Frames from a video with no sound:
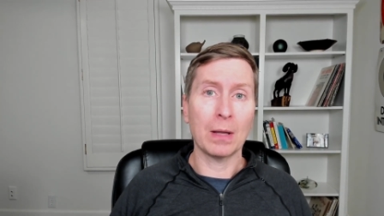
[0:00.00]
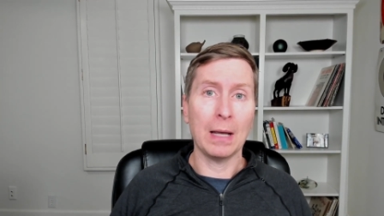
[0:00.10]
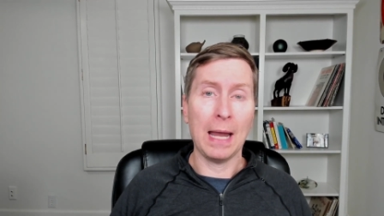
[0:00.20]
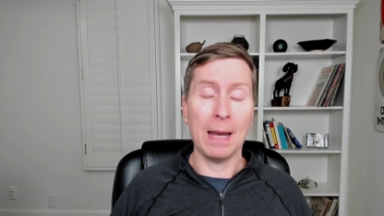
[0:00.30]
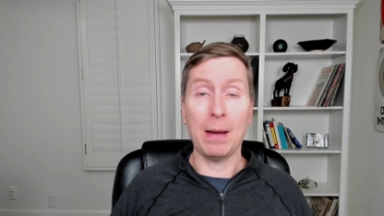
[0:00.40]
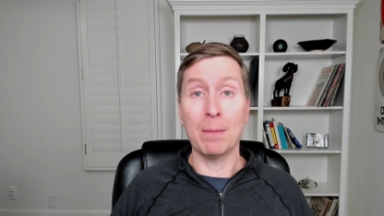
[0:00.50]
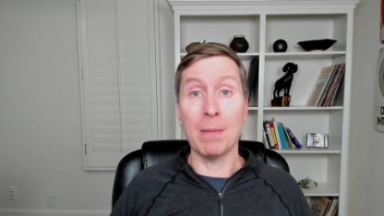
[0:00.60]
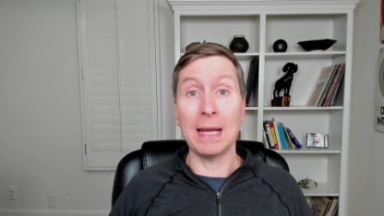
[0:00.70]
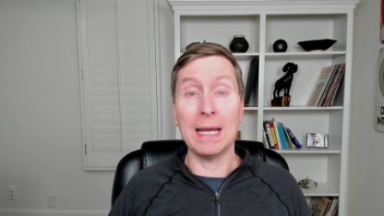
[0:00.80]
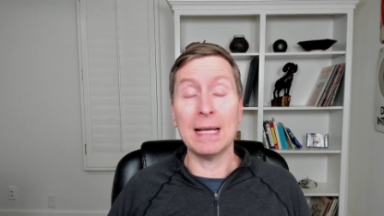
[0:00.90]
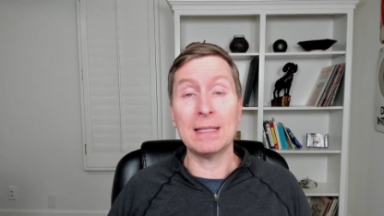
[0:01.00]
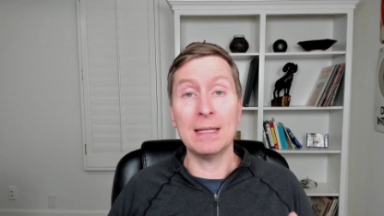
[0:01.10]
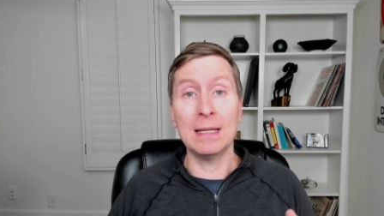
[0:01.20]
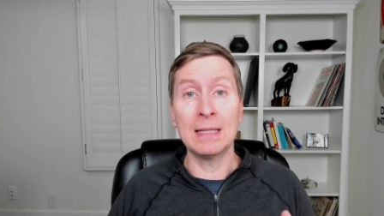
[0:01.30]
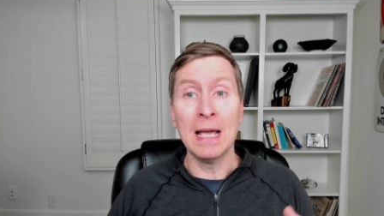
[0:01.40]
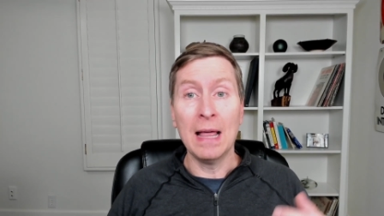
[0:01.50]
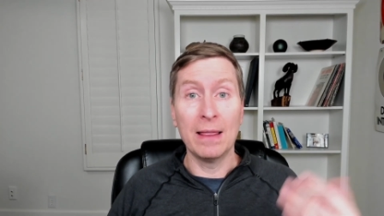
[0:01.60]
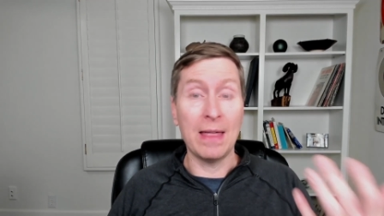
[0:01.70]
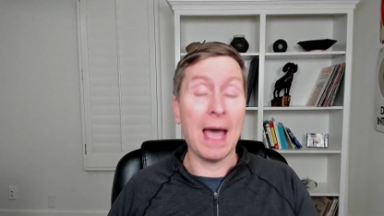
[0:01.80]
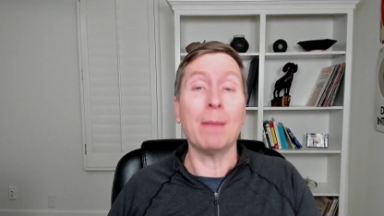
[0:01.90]
And my guess is
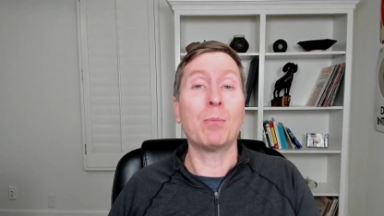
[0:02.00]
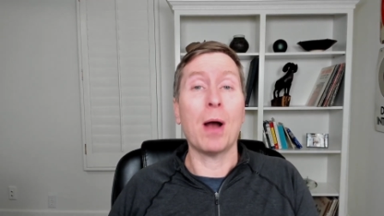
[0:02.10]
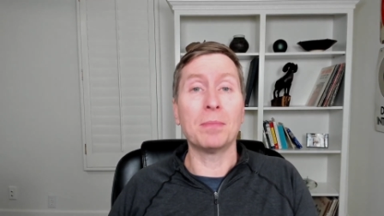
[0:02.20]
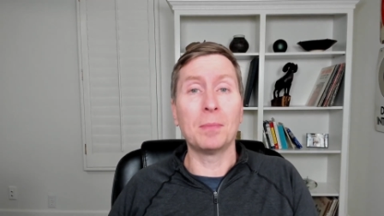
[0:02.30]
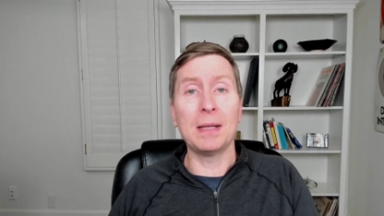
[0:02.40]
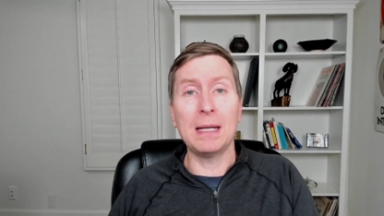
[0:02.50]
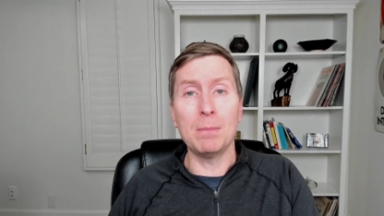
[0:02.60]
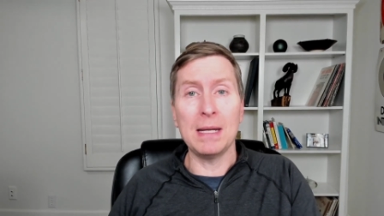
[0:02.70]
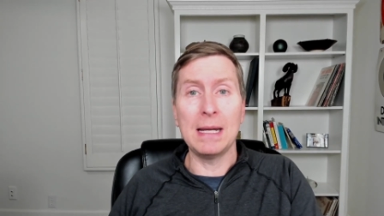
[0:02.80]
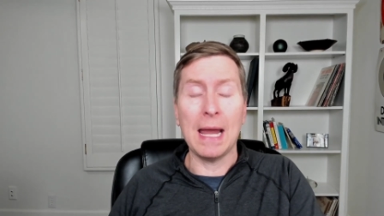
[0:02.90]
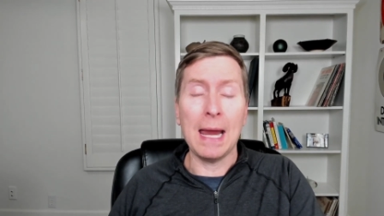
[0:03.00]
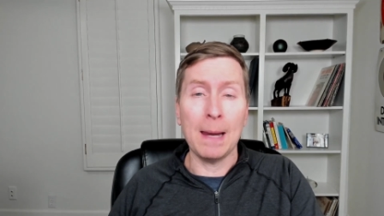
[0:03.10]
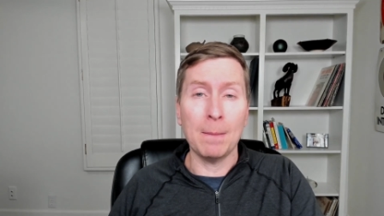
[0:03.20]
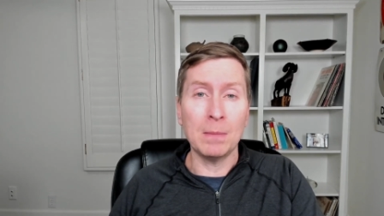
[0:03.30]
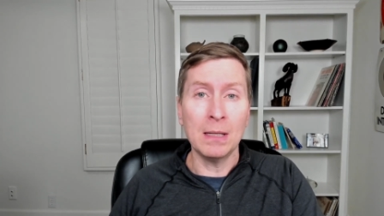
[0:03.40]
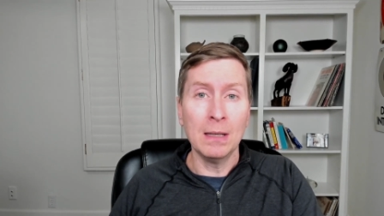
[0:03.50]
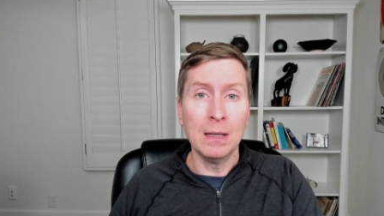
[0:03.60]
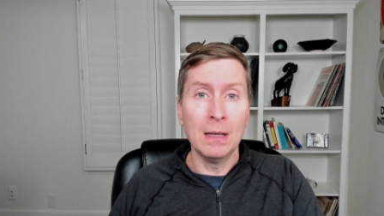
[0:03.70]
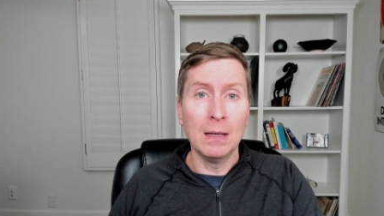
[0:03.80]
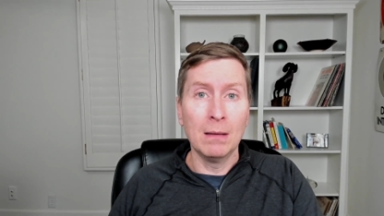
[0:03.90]
that probably can be gamed
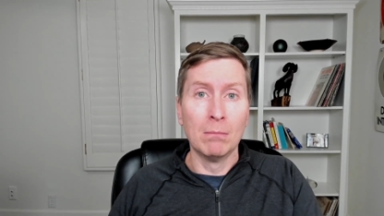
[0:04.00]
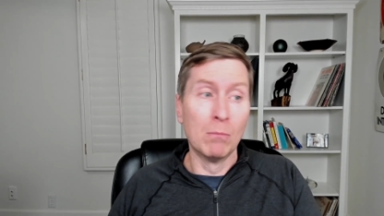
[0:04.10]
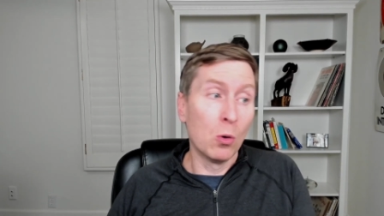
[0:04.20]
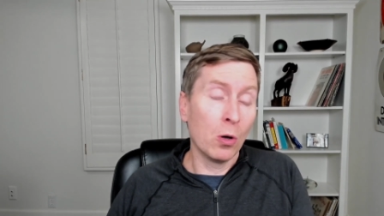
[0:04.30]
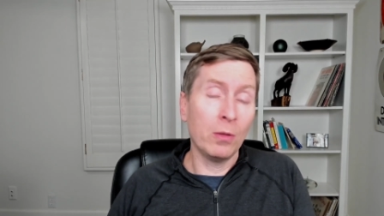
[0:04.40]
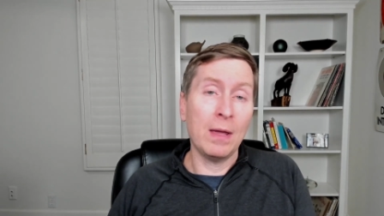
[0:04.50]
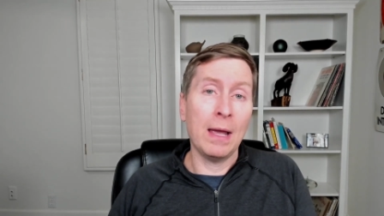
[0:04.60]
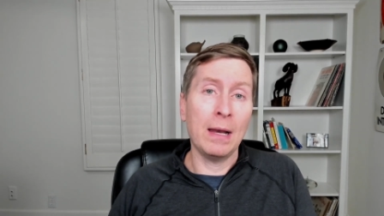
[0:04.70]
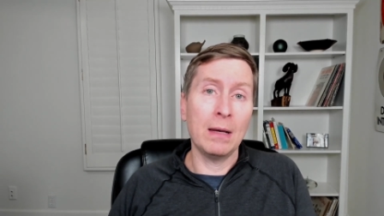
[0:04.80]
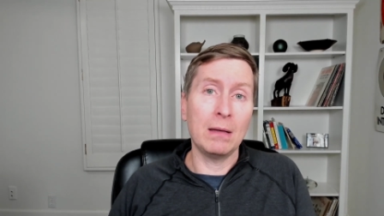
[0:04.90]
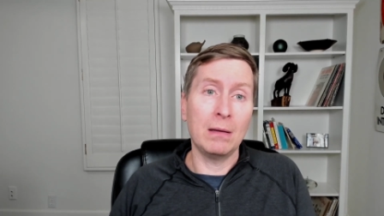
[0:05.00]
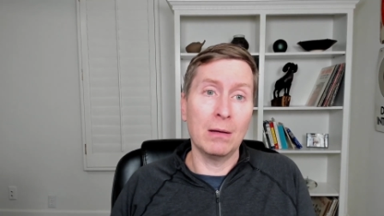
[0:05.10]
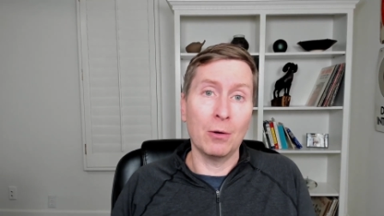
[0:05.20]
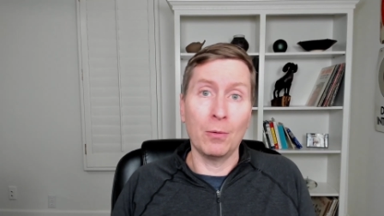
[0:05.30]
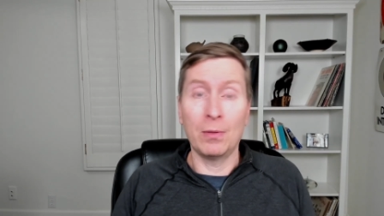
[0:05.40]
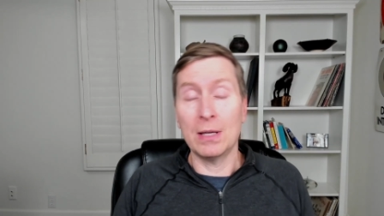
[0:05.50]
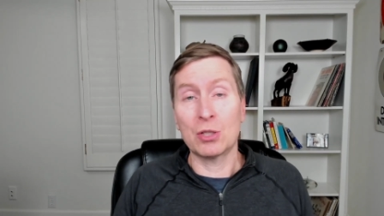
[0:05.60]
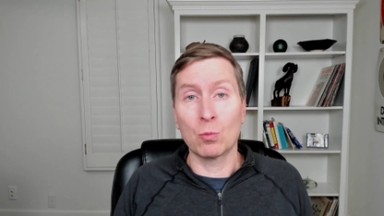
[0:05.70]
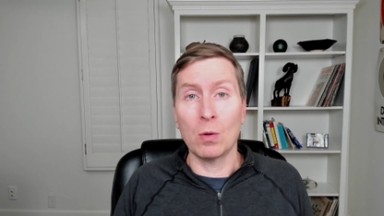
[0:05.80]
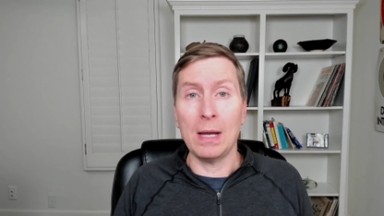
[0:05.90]
more than, this
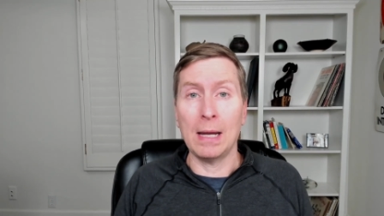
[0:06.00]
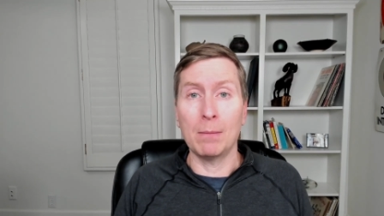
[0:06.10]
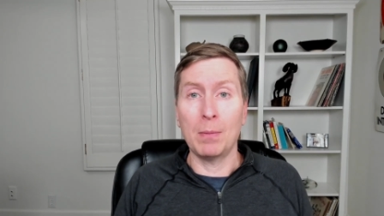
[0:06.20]
ring.